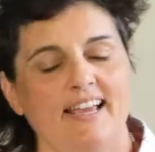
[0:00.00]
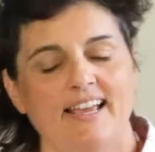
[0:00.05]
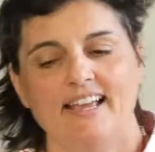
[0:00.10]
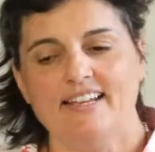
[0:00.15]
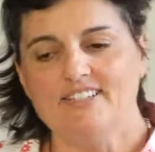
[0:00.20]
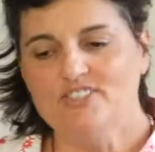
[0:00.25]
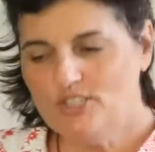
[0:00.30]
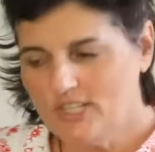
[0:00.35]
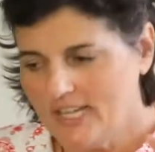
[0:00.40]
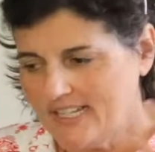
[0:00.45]

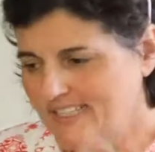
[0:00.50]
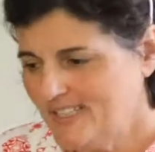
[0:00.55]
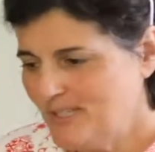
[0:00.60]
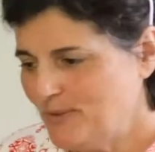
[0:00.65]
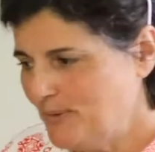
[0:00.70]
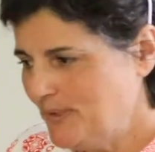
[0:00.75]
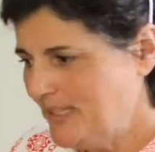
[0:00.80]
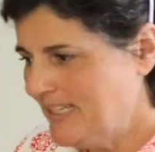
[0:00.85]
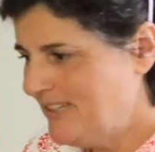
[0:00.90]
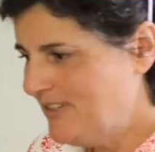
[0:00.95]
And just to
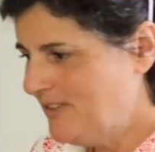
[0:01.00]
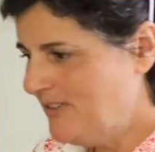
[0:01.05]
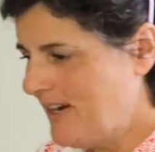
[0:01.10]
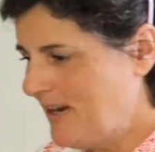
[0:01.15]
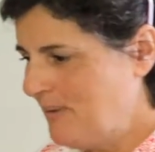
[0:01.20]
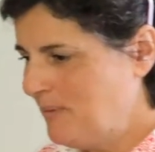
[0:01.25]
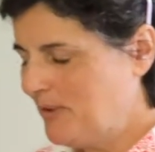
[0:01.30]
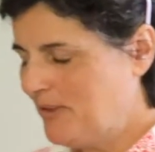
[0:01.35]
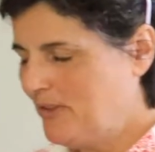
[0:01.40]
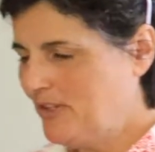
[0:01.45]

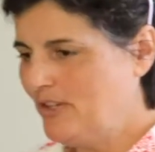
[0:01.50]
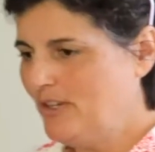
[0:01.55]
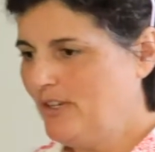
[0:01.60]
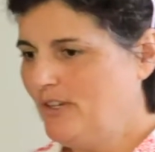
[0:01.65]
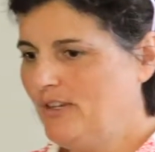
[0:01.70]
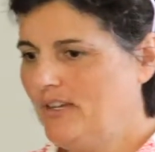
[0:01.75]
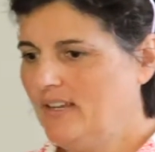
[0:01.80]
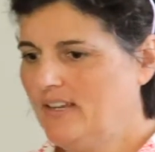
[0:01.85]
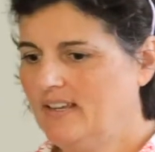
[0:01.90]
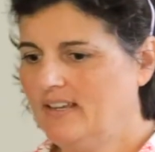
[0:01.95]
reiterate with
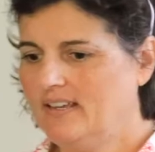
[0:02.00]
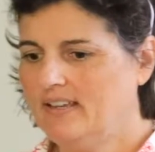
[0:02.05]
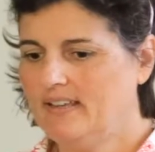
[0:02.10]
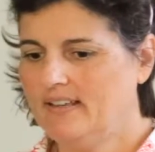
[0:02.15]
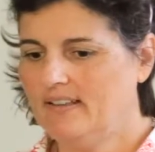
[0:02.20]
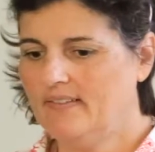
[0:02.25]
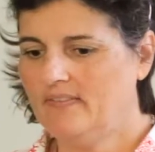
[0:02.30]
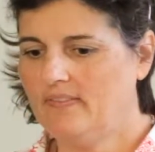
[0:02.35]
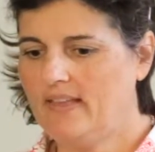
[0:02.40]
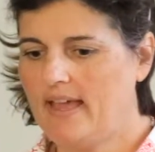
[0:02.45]
you
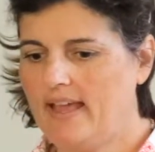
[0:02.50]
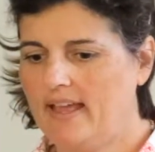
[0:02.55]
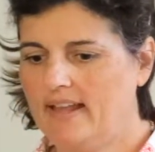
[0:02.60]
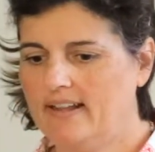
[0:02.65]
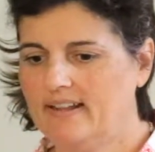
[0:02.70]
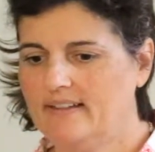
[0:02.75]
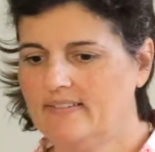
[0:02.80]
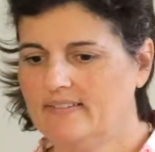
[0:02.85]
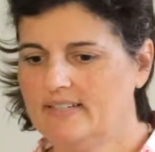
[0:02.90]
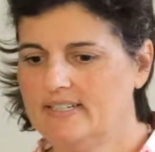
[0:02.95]

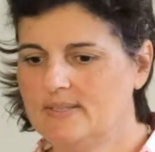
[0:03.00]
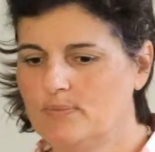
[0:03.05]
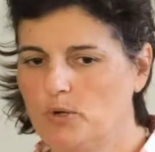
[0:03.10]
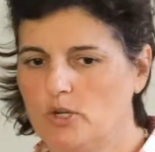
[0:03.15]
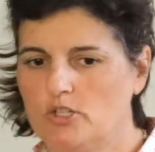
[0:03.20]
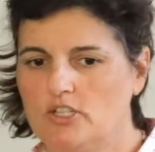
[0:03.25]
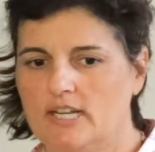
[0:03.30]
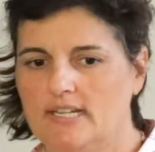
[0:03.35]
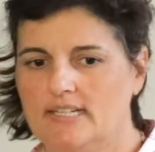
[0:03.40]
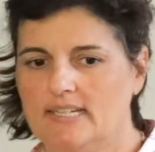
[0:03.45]
that this
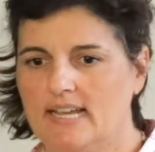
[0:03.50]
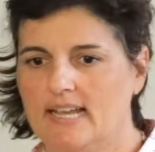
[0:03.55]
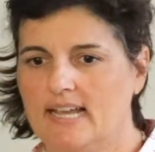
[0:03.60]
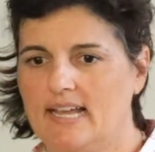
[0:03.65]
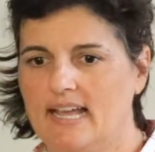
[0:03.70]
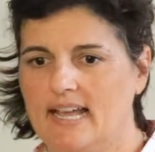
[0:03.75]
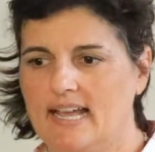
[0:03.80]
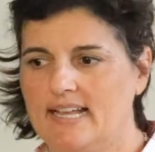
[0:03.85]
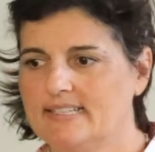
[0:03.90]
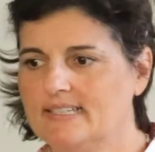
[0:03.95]
project
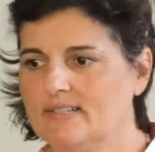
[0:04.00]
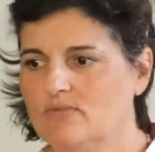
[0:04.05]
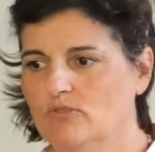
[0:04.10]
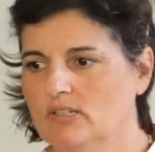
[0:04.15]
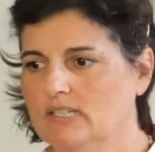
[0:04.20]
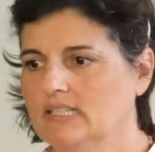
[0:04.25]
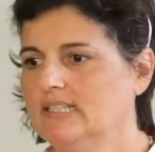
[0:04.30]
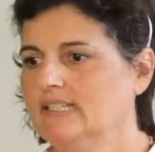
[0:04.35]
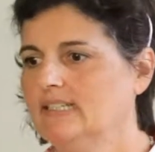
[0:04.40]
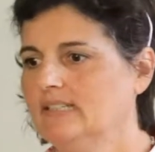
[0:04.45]
has
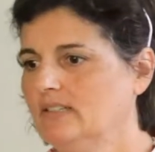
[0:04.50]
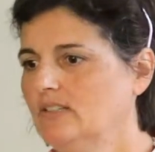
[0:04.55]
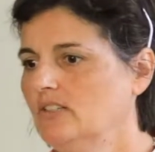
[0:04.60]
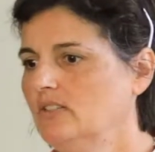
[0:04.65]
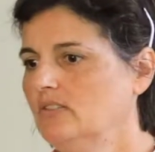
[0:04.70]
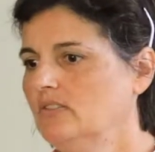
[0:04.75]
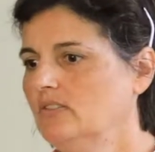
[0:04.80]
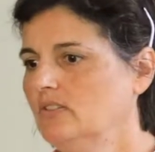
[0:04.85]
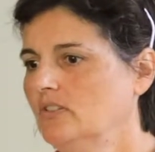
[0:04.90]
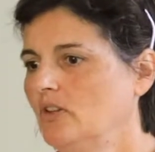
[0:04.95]
really
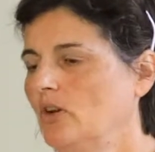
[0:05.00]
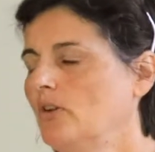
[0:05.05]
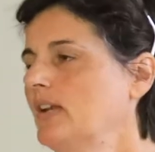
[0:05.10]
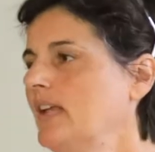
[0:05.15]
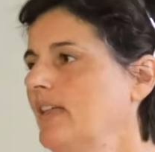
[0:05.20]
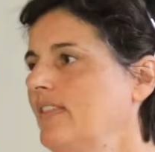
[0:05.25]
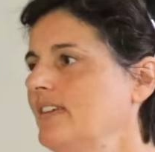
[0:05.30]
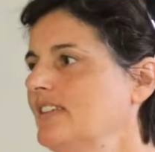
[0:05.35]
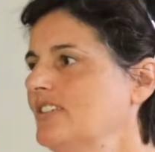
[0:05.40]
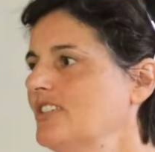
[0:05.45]
got
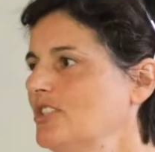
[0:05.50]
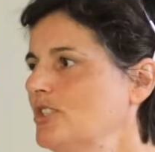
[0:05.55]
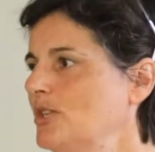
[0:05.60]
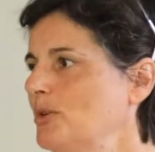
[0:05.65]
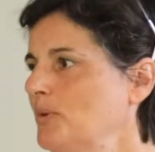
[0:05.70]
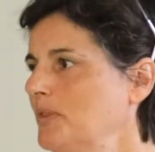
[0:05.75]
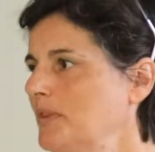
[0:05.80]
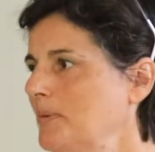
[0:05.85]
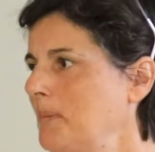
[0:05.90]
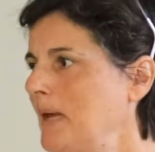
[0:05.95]
nothing to do
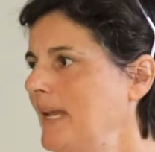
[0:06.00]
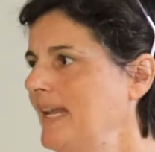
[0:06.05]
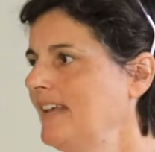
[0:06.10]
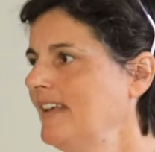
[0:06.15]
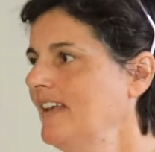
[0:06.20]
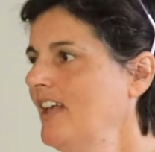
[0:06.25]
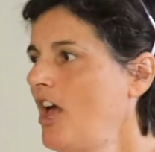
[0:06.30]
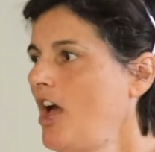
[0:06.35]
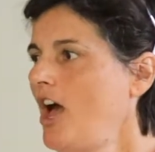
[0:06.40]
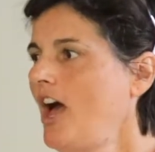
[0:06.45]
with the money.
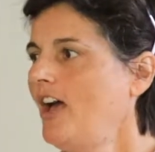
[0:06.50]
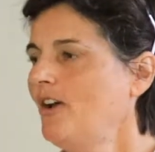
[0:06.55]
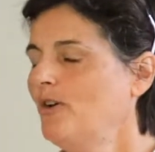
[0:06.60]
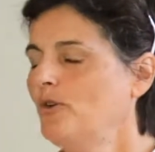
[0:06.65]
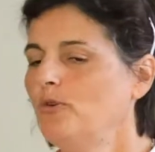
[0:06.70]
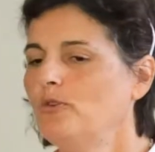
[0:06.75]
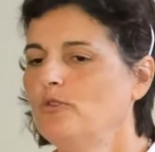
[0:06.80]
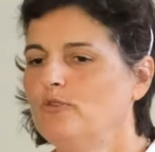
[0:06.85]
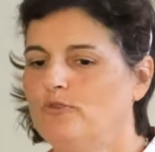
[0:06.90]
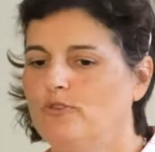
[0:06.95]
I
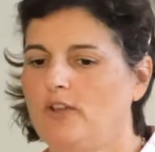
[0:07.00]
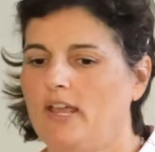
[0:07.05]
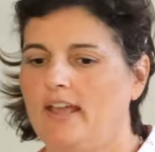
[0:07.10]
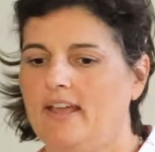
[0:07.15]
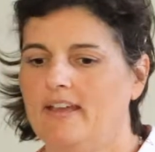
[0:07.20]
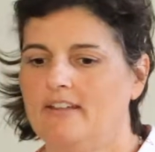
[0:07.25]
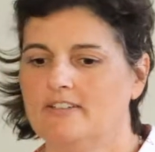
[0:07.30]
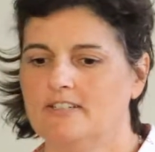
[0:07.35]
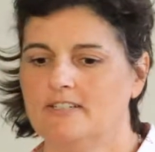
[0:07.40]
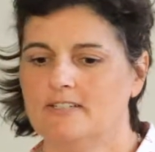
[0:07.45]
could have
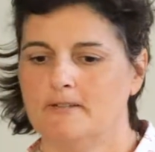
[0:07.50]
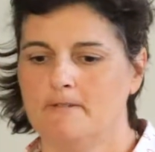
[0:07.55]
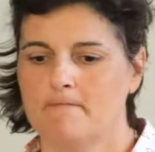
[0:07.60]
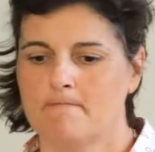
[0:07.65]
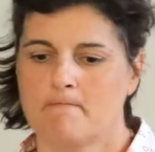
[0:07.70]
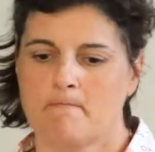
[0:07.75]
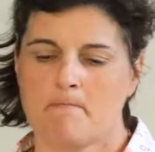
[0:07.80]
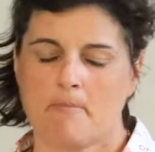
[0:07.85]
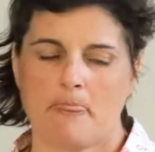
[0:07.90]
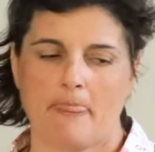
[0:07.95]
found
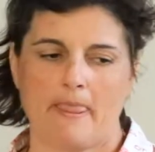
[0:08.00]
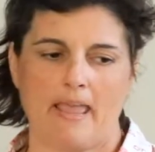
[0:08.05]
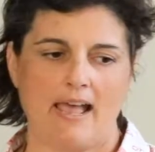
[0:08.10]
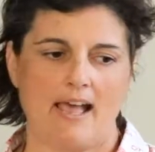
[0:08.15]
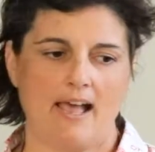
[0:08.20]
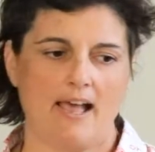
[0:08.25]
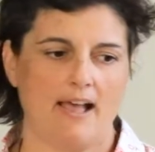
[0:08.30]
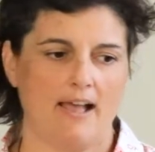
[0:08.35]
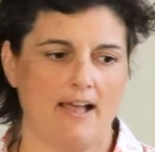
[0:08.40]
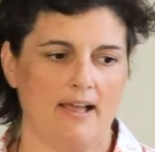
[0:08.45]

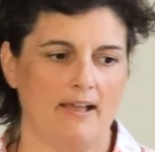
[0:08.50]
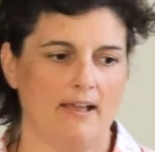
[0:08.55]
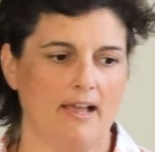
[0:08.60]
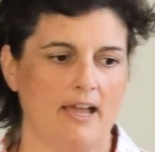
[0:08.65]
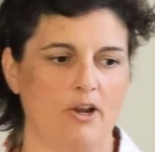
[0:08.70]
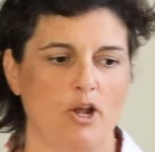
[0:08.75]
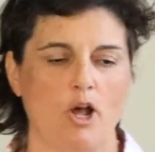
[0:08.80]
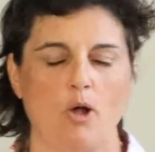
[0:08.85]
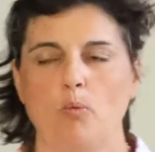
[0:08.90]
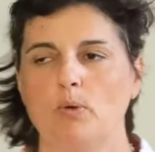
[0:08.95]

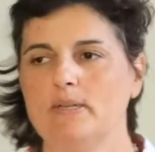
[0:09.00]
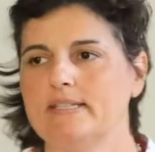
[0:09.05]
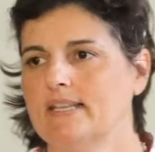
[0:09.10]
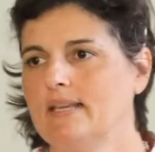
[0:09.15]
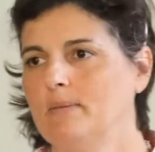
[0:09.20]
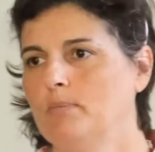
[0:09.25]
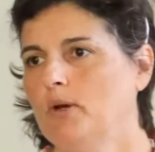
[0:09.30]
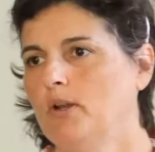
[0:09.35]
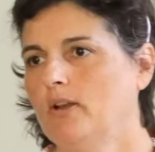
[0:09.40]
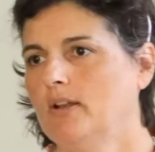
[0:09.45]
an old
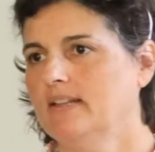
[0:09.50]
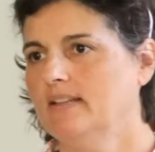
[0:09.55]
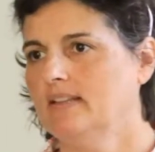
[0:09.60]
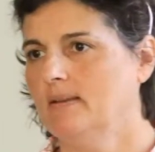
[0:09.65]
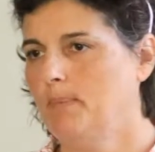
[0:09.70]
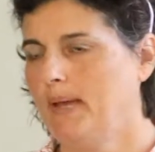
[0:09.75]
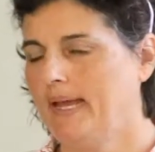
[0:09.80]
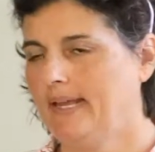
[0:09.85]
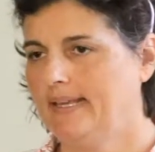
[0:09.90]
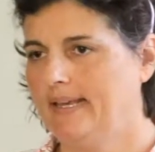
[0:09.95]
whiskey bottle in the
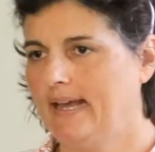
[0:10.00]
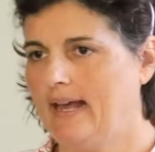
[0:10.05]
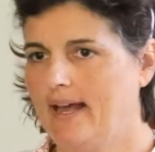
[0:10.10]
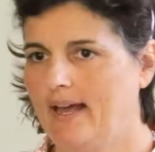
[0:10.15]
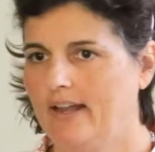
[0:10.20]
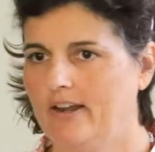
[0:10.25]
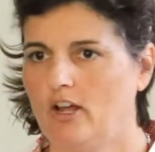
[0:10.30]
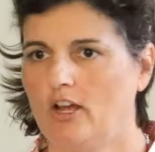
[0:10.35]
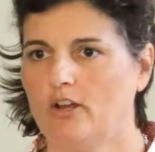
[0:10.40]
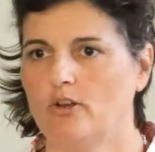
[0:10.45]

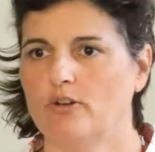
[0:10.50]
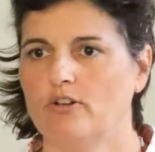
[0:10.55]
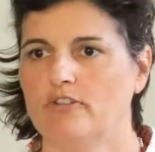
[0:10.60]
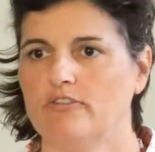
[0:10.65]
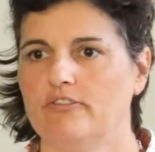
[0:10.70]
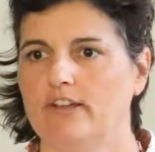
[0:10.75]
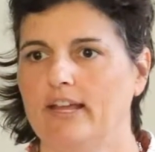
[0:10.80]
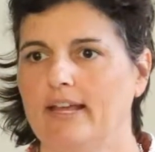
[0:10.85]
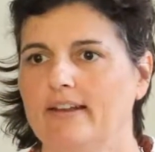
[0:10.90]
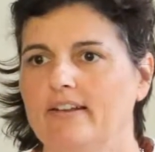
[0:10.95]
backyard. I could have
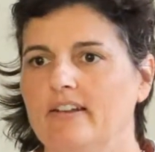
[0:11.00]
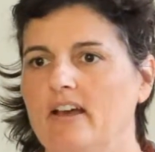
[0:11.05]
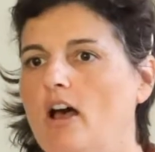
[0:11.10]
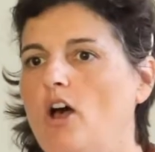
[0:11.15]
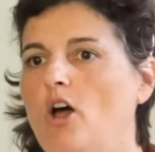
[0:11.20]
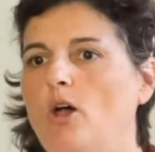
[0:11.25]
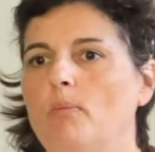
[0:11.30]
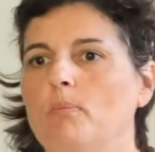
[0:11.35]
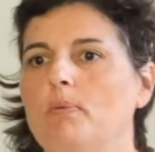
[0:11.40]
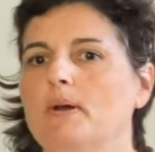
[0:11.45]
found a
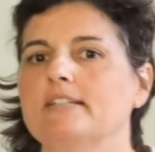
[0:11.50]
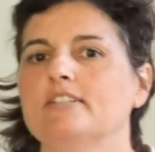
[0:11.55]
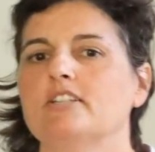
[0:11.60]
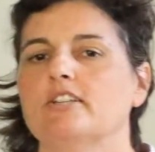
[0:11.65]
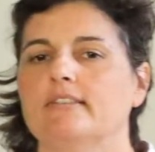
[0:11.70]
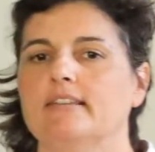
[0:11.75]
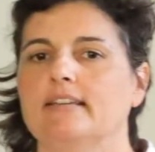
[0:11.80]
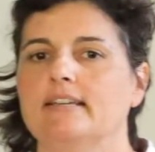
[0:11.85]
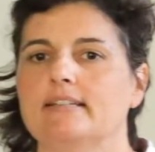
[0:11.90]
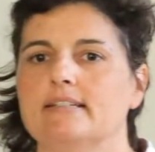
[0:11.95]
whole bunch
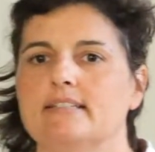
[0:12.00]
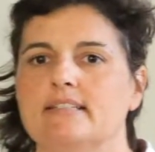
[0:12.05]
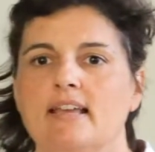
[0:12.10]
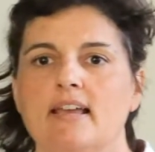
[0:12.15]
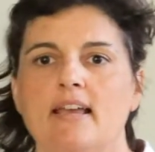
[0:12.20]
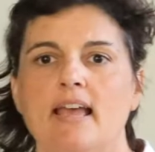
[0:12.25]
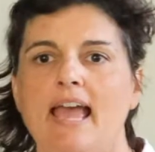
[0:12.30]
of things.